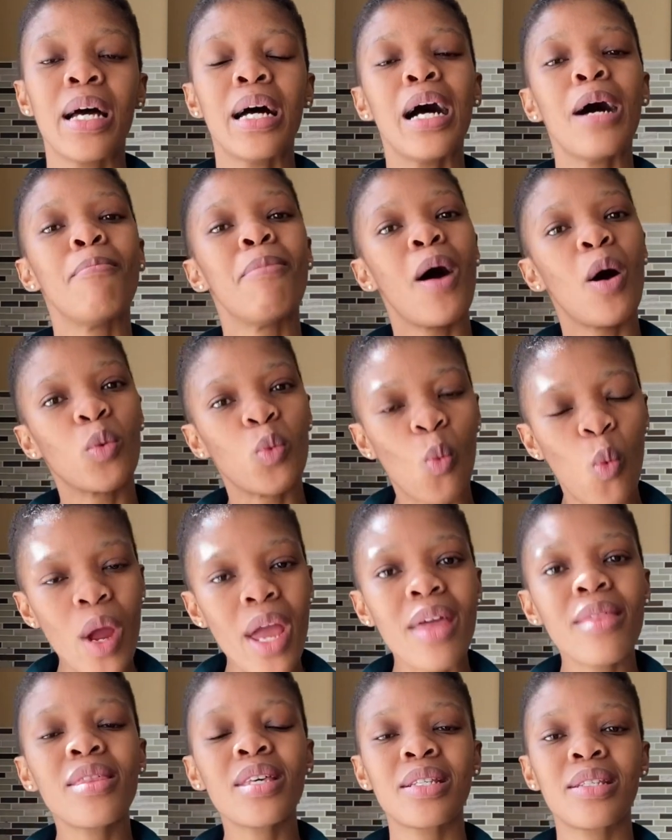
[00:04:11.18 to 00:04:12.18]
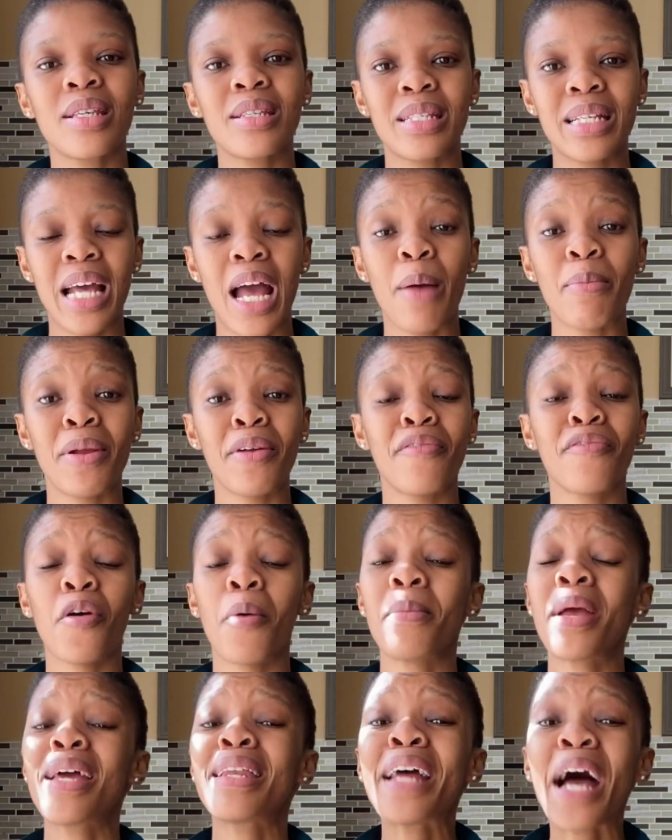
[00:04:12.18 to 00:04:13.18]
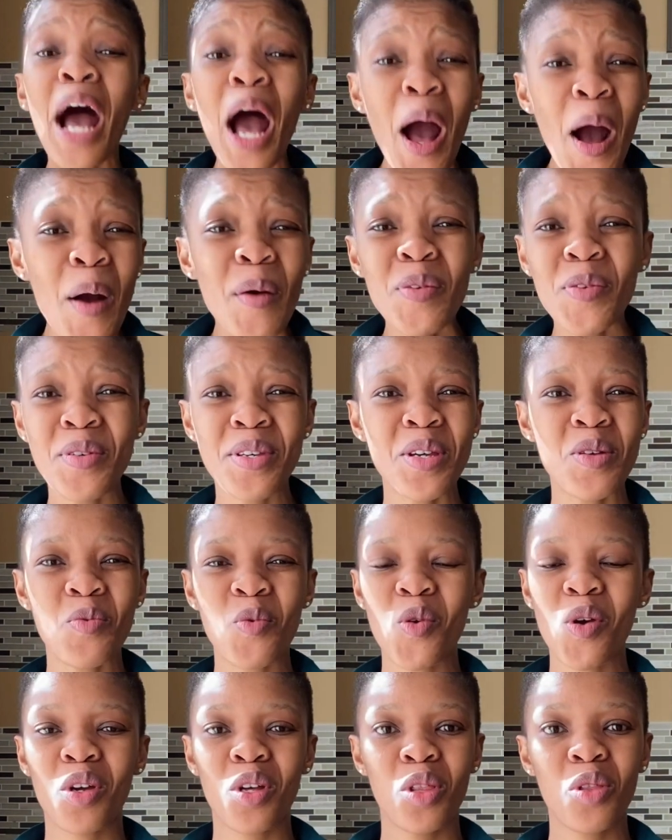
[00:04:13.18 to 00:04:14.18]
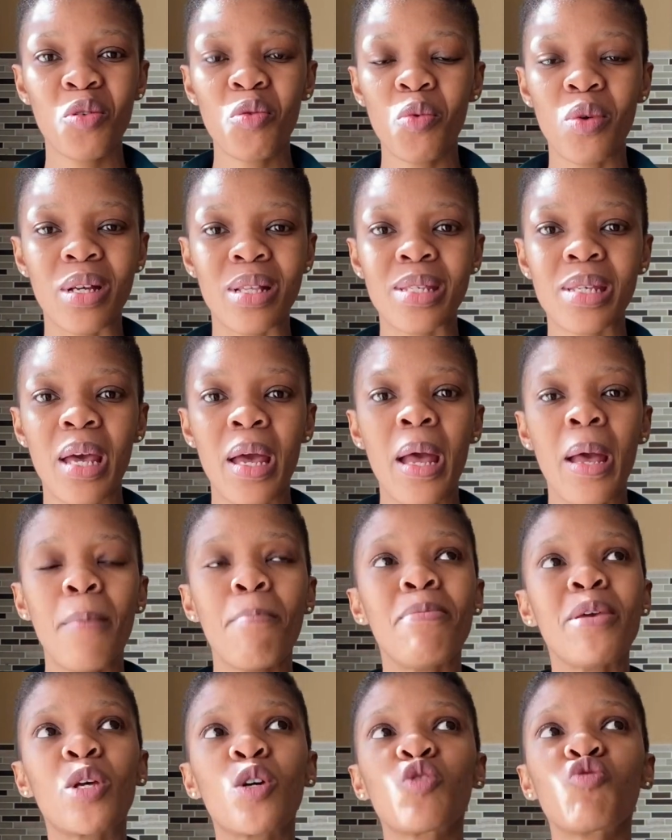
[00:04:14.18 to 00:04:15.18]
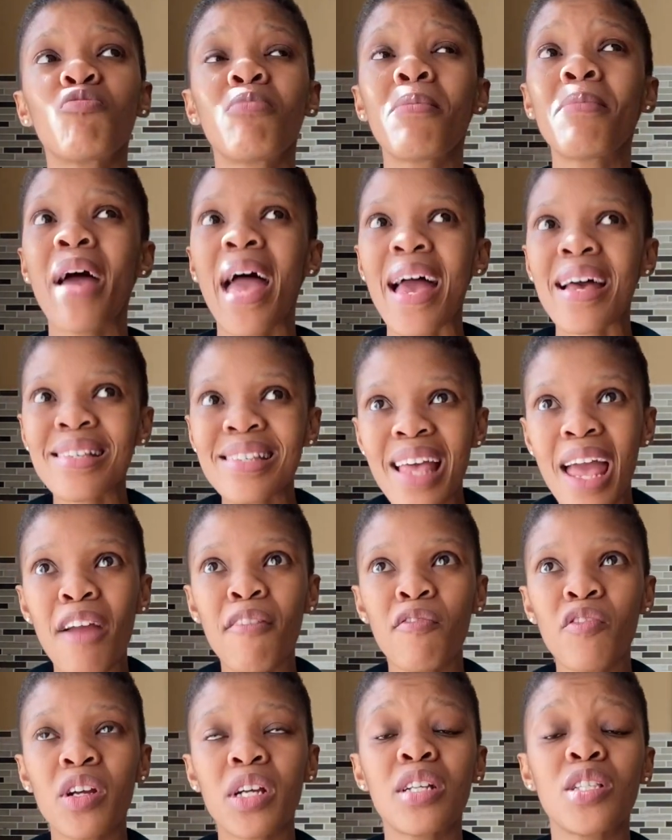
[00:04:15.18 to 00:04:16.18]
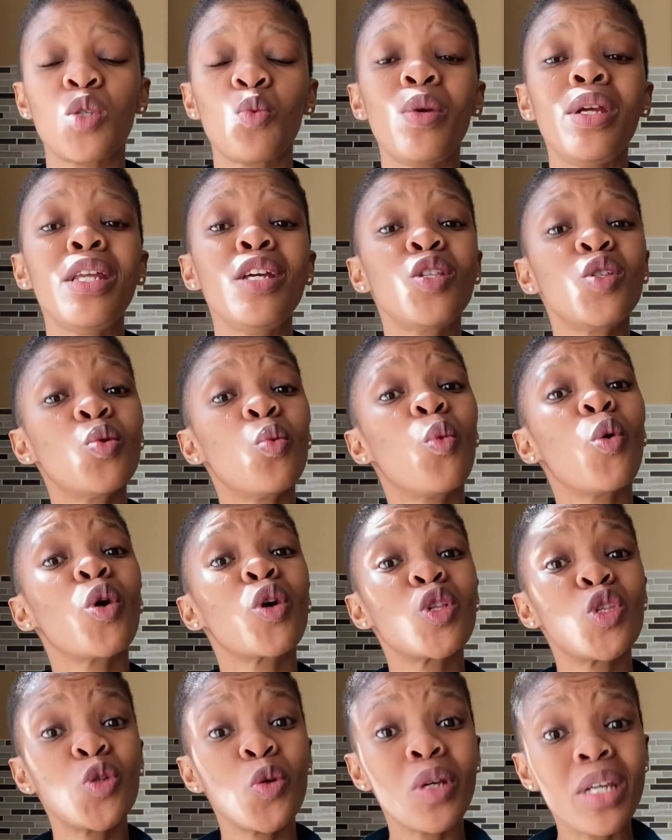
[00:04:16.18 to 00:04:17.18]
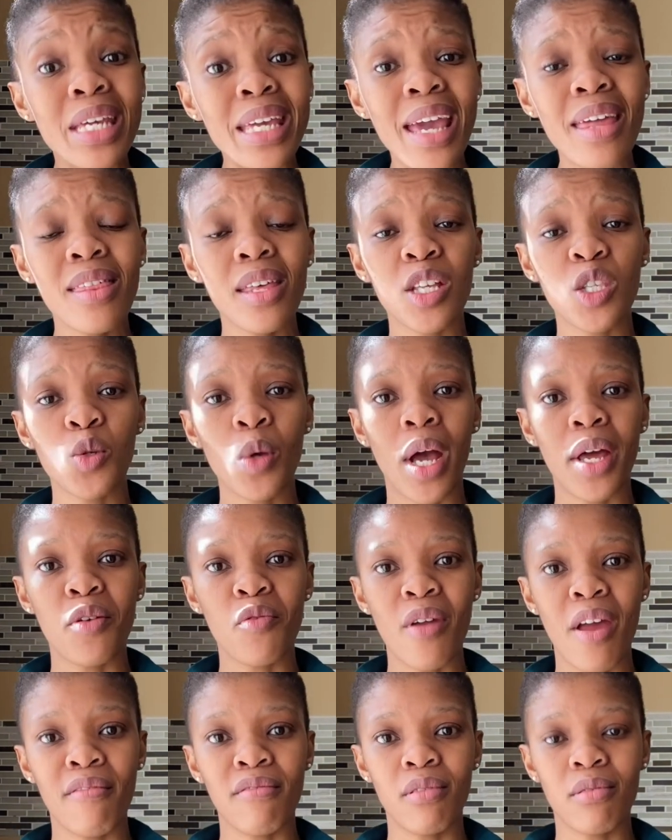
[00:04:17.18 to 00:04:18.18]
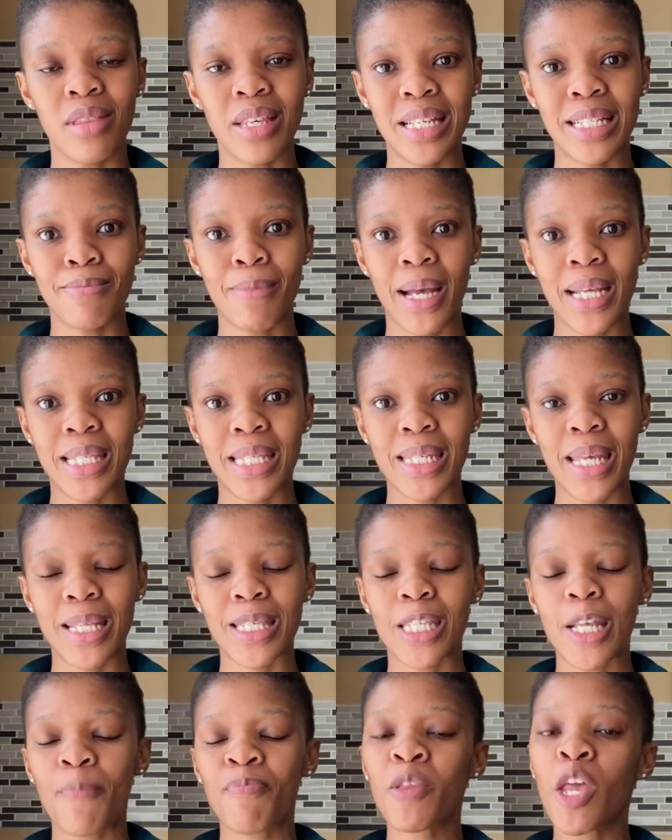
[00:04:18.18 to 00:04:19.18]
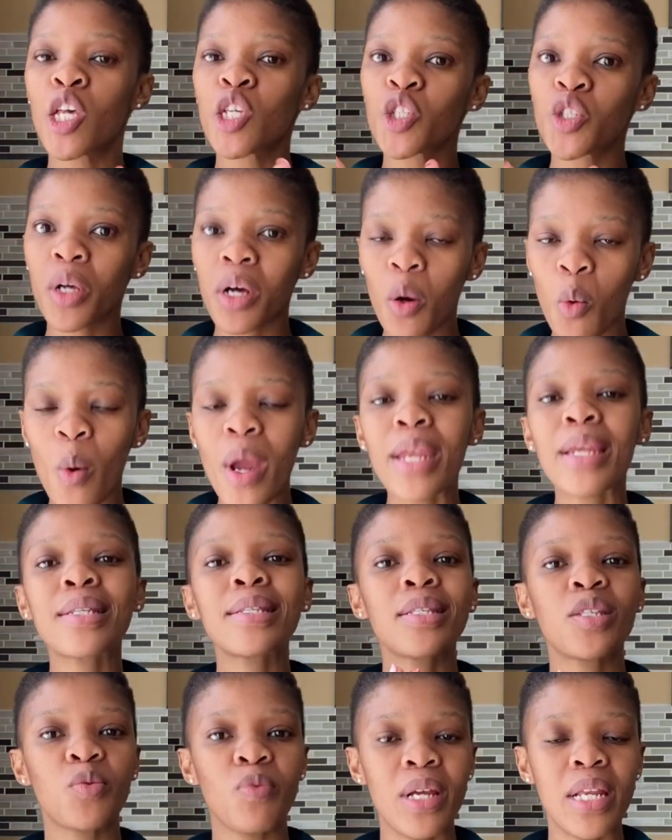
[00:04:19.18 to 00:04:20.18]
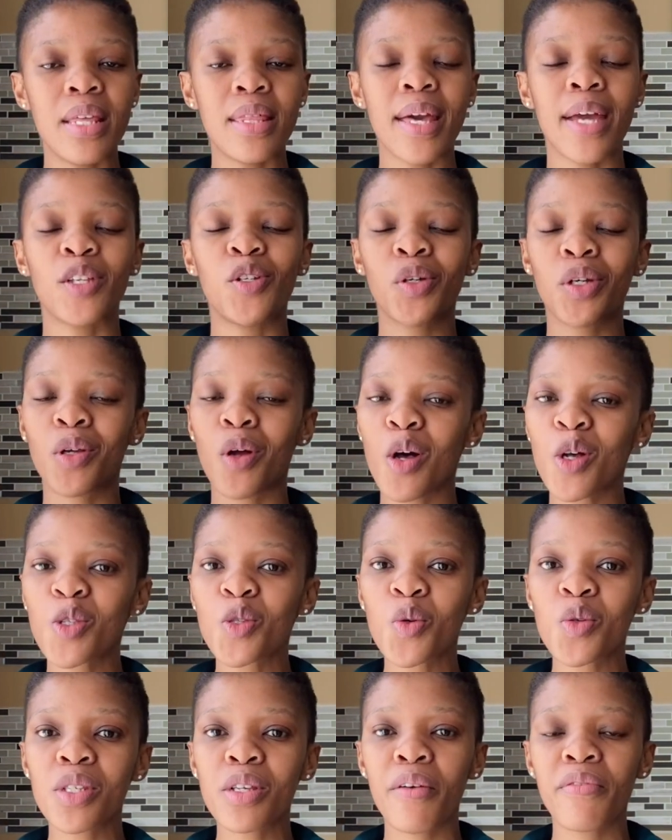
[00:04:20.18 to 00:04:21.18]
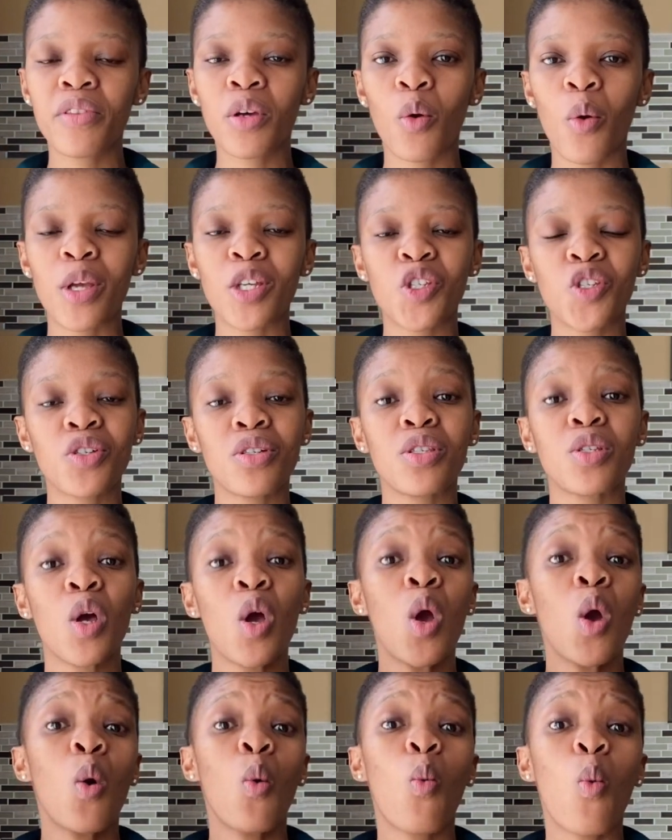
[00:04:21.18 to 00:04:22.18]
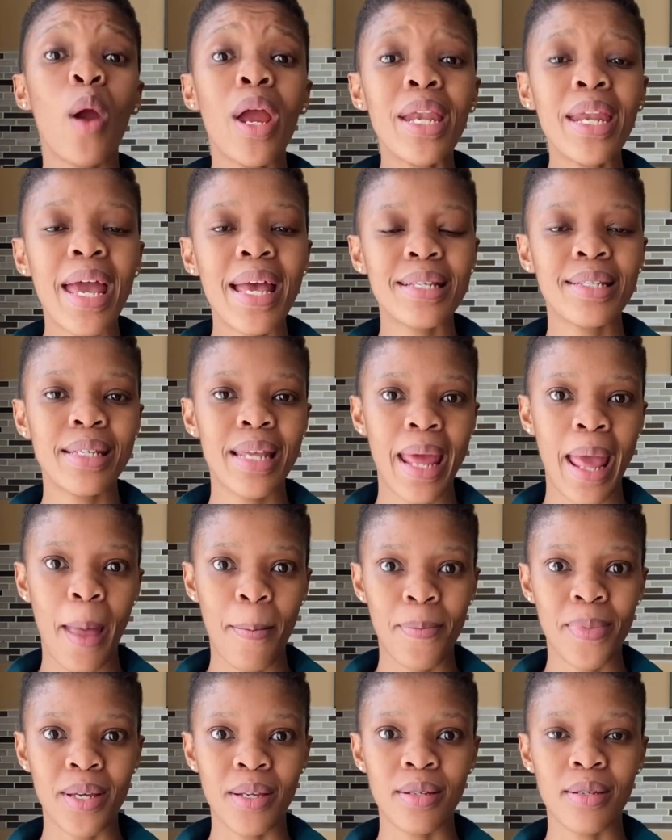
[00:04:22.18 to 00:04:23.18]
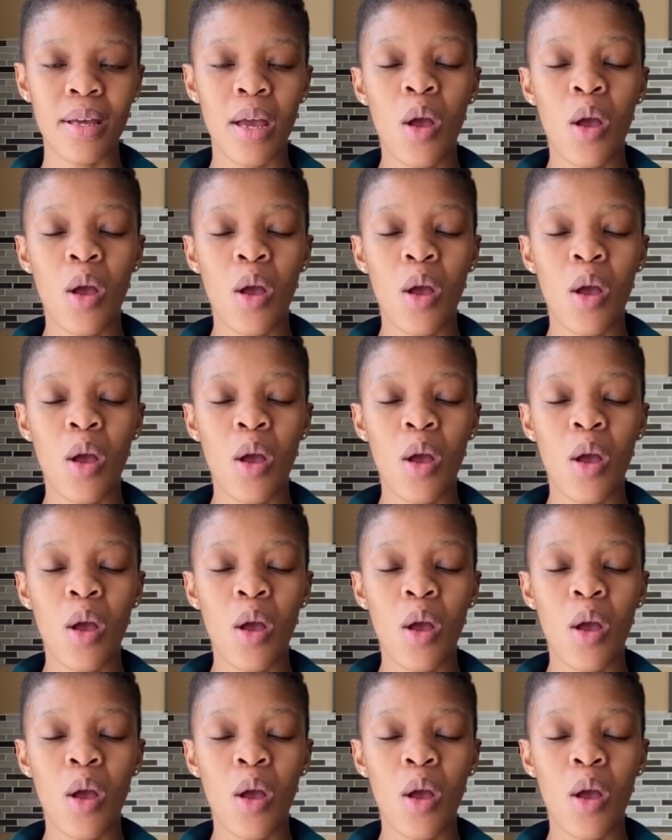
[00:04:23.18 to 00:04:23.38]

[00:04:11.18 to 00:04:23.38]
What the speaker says: about where this is coming from and how you can work through it. Because remember, as Africans, we need to work together to unravel these mindsets. So awareness is really that. You can ask yourself the questions, when has it happened?